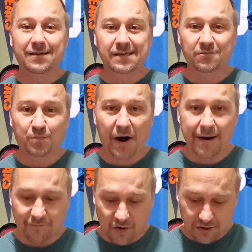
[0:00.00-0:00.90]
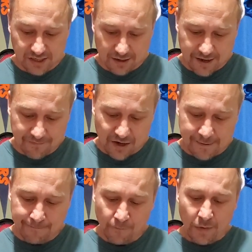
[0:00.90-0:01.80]
spread versus
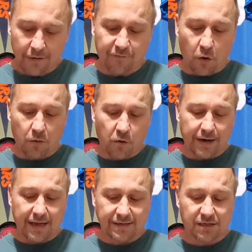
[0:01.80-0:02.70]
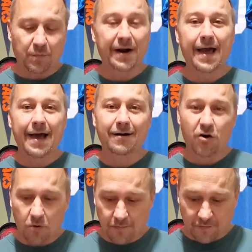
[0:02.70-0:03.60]
Cleveland. 4-1 against spread at
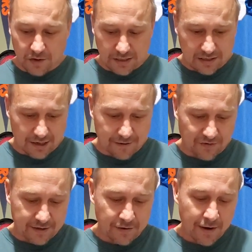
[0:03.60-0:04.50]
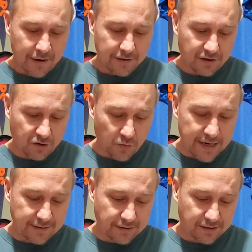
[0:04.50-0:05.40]
home versus Cleveland.
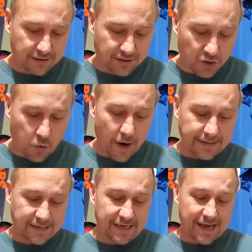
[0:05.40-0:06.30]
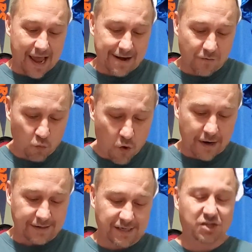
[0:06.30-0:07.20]

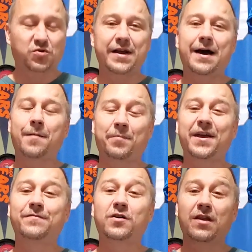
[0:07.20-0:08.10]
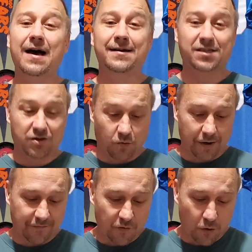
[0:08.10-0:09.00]
3-20-1 straight up in their last
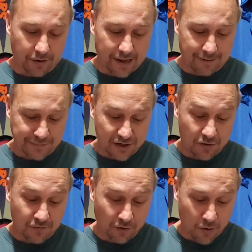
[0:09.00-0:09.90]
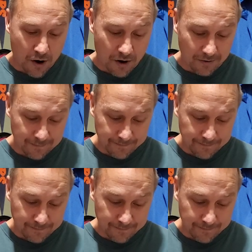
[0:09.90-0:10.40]
24 games overall.